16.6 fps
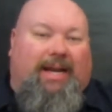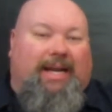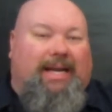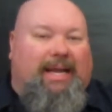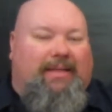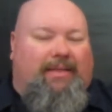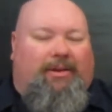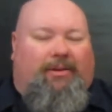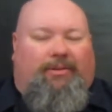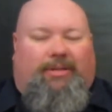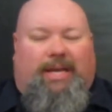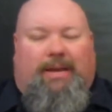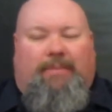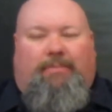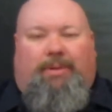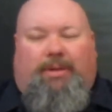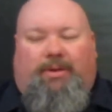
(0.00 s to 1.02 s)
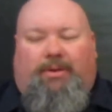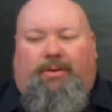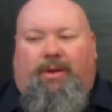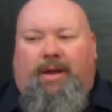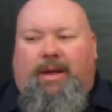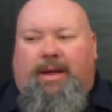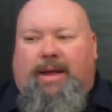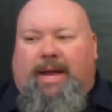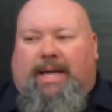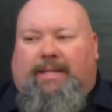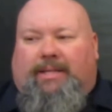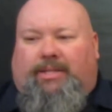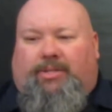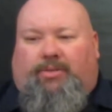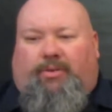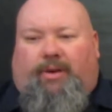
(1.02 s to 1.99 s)
again, that'll debut at
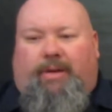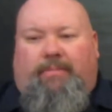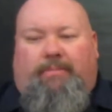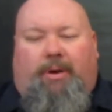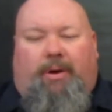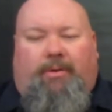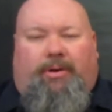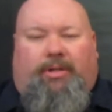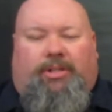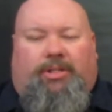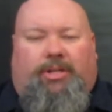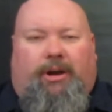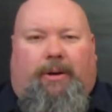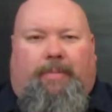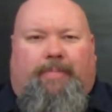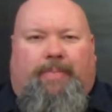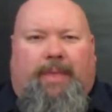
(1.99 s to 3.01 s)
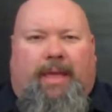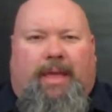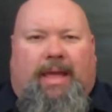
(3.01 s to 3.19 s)
the Detroit Motor Show.